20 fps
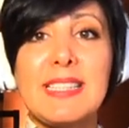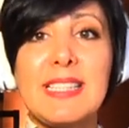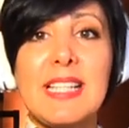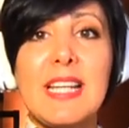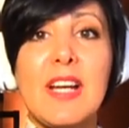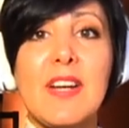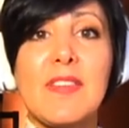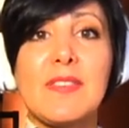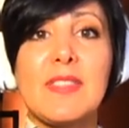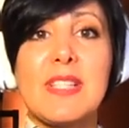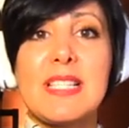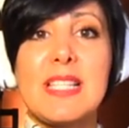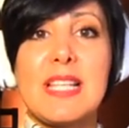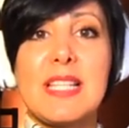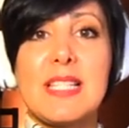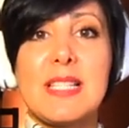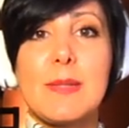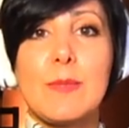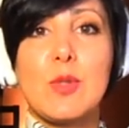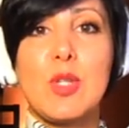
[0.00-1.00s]
of the
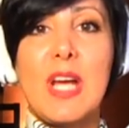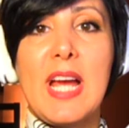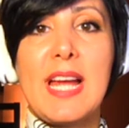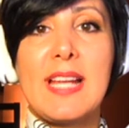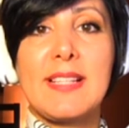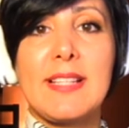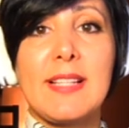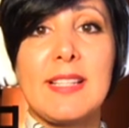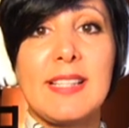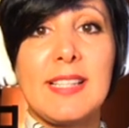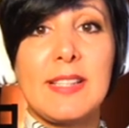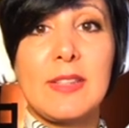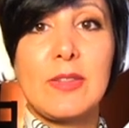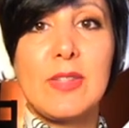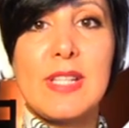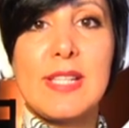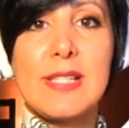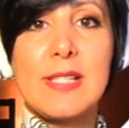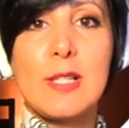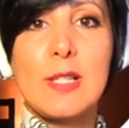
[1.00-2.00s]
system to handle
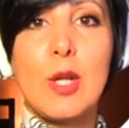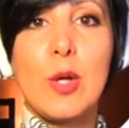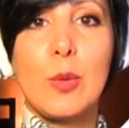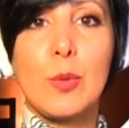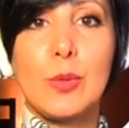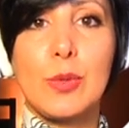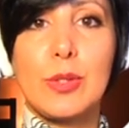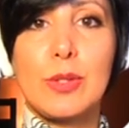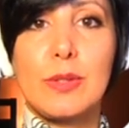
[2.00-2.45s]
increased load.